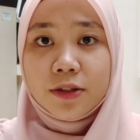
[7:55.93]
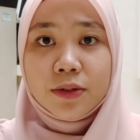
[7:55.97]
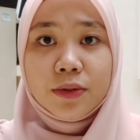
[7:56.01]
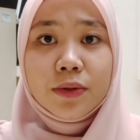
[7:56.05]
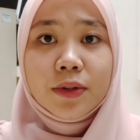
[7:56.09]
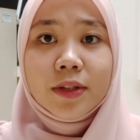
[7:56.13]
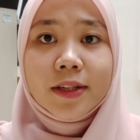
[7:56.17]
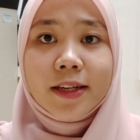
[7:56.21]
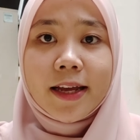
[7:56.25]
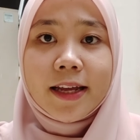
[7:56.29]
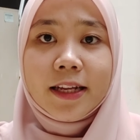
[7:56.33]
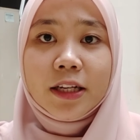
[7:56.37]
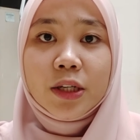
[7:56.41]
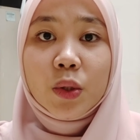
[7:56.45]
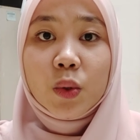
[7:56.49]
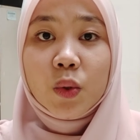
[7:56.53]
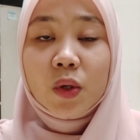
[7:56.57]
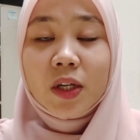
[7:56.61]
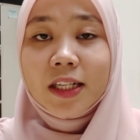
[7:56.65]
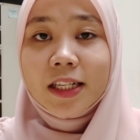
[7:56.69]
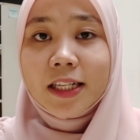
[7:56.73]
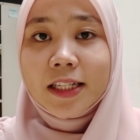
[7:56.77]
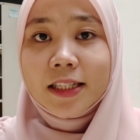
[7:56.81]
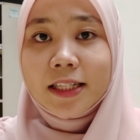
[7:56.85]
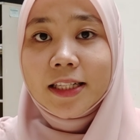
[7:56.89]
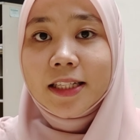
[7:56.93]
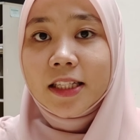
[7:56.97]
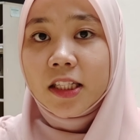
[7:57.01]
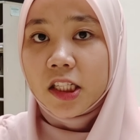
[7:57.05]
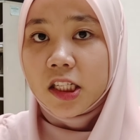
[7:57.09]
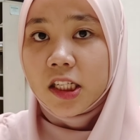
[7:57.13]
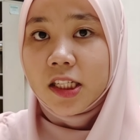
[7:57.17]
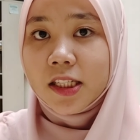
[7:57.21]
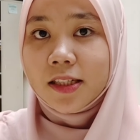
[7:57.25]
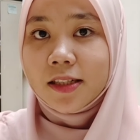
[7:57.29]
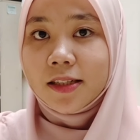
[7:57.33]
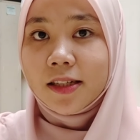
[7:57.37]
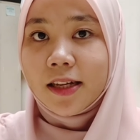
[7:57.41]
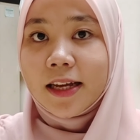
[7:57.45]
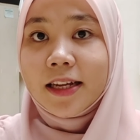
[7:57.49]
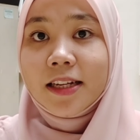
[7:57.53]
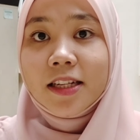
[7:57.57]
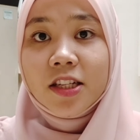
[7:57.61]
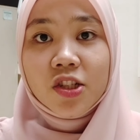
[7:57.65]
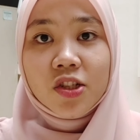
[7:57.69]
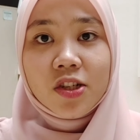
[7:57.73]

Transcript: good and quality skill and